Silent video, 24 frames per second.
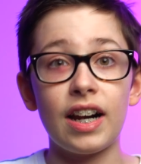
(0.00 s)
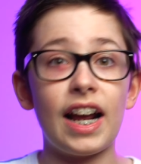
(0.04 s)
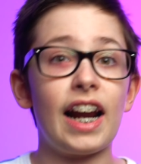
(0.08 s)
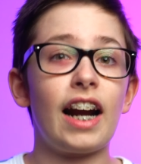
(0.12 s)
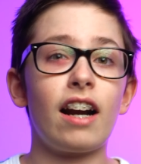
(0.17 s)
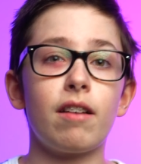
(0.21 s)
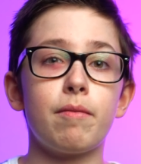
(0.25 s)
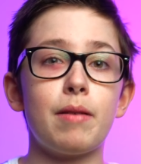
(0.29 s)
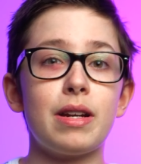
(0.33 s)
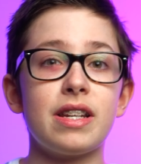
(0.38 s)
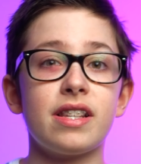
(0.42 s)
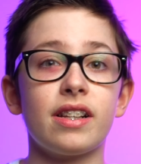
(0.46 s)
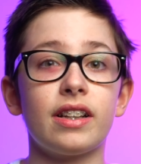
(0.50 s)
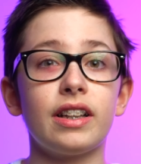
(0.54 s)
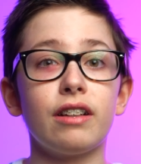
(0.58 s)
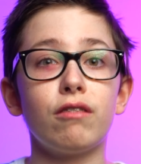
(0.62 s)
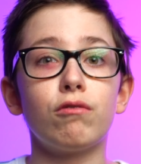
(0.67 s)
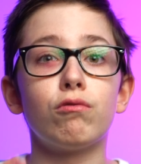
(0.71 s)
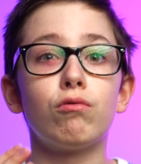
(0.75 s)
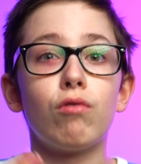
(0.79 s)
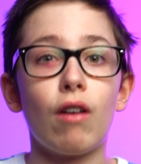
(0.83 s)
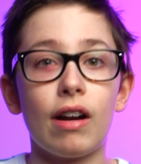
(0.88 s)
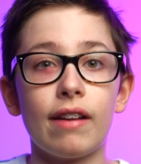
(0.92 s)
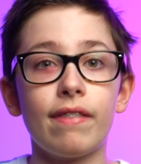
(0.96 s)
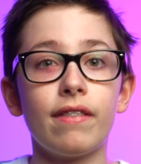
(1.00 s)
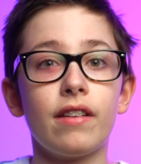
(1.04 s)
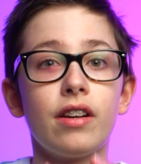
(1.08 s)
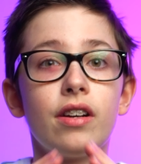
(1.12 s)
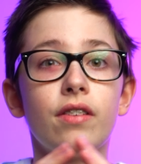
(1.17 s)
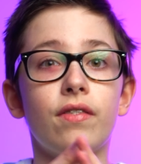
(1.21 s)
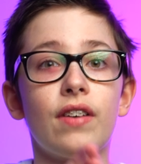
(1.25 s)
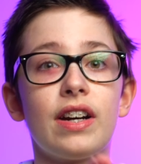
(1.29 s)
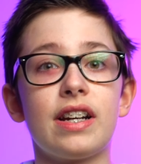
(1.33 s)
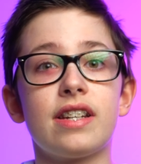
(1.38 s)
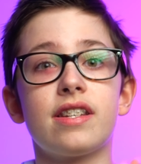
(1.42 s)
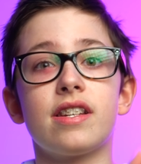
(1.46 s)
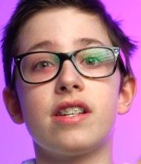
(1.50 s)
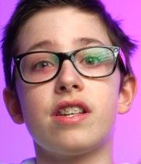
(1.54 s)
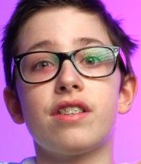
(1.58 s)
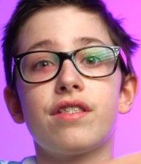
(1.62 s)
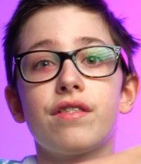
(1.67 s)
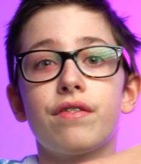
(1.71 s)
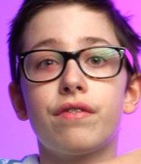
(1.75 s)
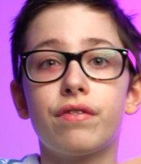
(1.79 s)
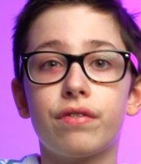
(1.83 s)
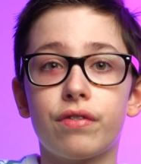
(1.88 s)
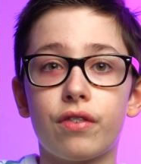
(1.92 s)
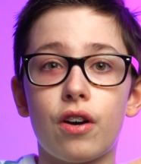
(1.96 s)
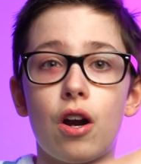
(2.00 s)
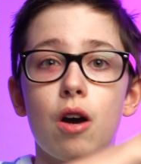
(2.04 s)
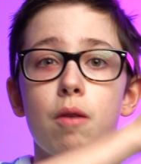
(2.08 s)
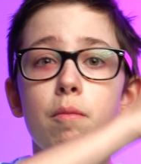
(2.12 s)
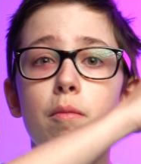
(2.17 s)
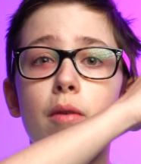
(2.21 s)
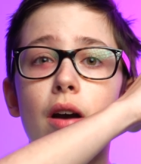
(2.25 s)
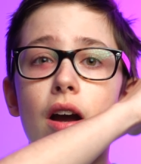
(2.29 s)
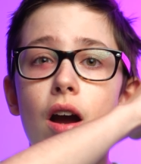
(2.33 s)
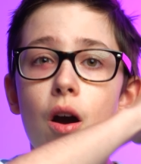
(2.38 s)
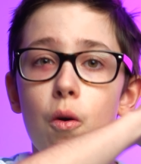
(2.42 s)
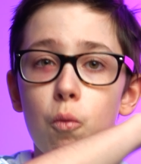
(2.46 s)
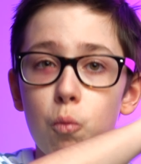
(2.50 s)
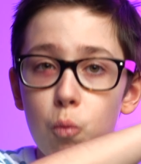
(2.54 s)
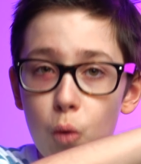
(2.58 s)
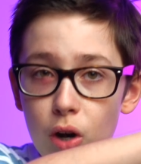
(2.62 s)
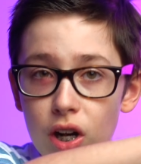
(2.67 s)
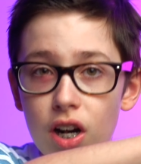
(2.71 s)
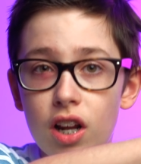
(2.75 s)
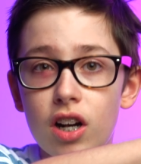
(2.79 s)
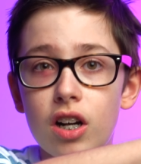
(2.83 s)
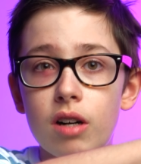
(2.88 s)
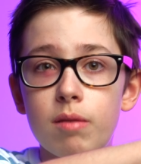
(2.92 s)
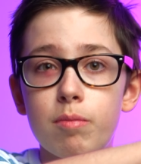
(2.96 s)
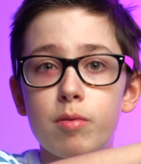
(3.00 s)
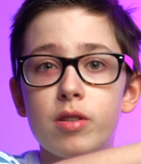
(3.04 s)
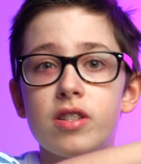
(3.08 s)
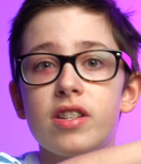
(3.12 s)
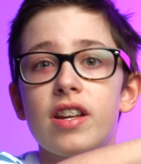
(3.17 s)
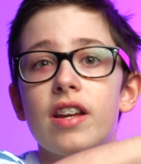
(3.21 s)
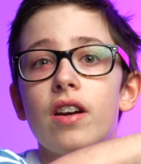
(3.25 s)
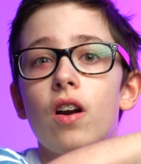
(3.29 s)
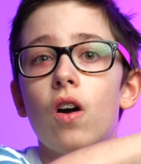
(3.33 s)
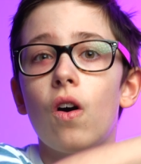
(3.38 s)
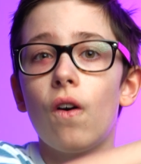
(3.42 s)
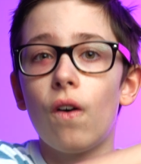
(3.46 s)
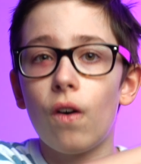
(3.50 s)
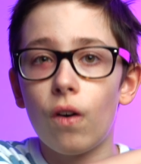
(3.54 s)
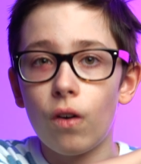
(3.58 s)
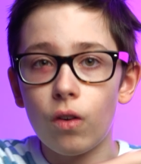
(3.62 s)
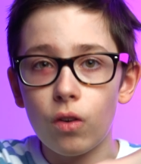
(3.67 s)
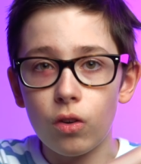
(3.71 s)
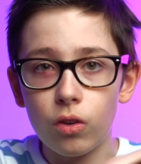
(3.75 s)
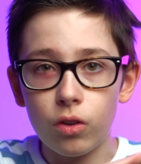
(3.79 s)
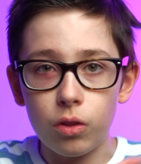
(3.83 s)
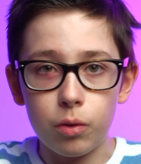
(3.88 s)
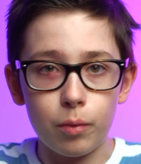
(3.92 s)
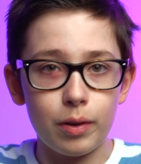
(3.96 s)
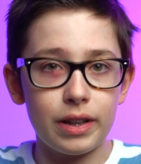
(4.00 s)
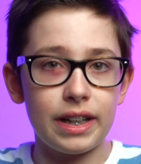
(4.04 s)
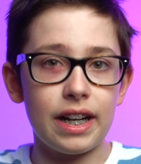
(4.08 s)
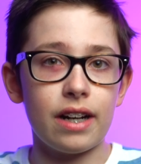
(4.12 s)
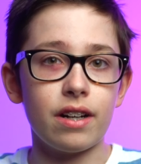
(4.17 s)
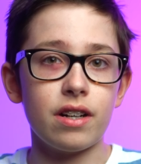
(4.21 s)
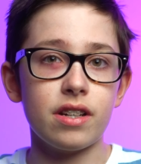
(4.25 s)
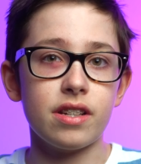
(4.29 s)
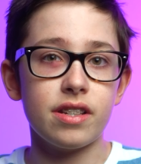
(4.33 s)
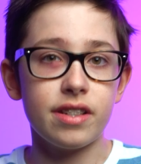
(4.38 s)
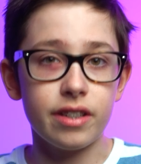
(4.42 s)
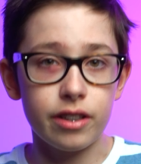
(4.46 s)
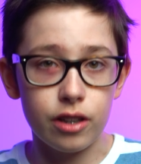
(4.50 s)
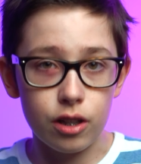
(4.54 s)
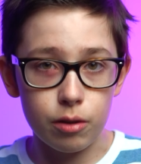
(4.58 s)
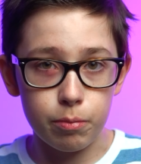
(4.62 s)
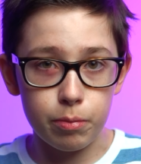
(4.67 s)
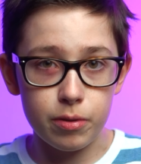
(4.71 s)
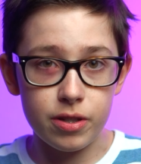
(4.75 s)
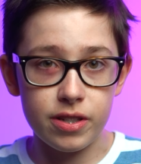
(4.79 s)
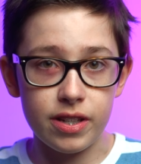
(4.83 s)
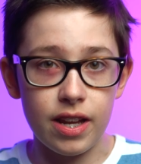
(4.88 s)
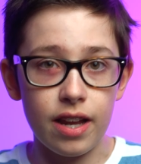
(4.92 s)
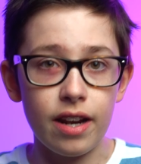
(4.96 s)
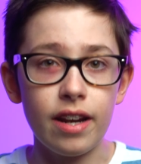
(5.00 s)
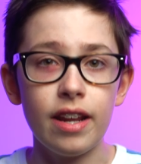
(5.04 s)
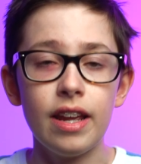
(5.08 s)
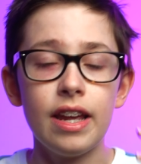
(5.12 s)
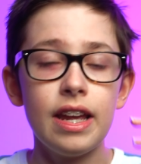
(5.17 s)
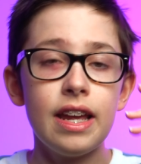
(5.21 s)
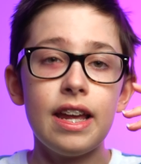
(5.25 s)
and I basically run the devices from 100% all the way down to 0%,